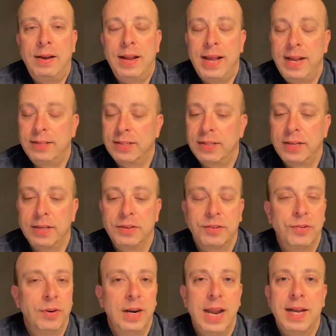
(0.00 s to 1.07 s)

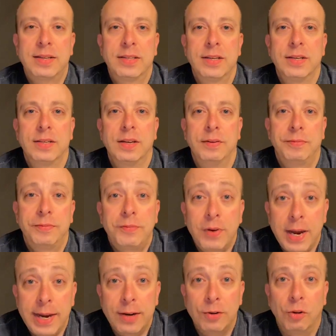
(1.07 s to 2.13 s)
hesitant, reluctant,
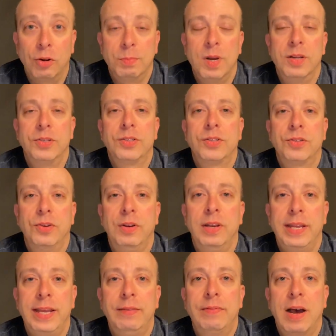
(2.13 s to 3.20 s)
afraid almost to
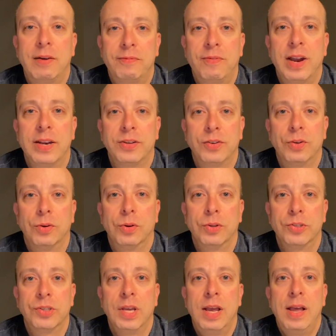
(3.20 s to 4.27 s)
leave our front
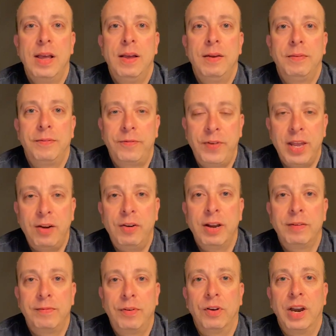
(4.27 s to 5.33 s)
doors,
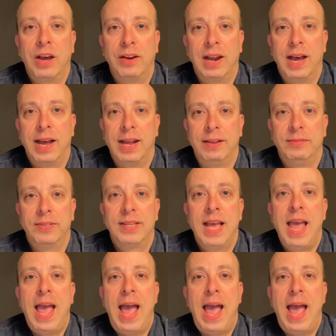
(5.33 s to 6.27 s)
fearing for our lives.